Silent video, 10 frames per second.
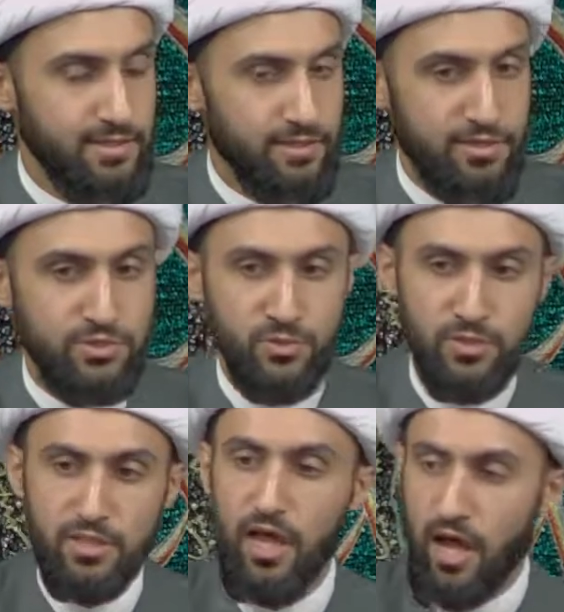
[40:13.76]

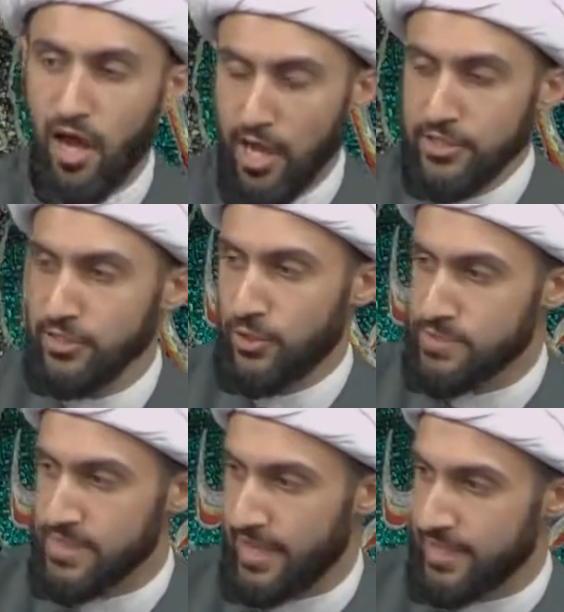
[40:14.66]
Rasulullah honored
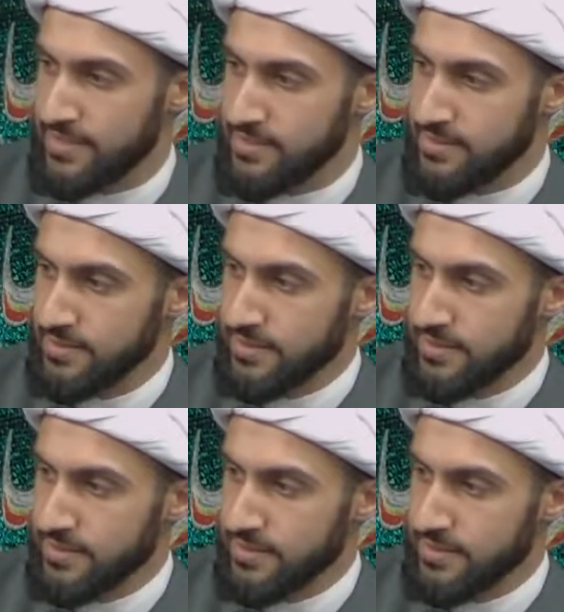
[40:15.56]
Hussein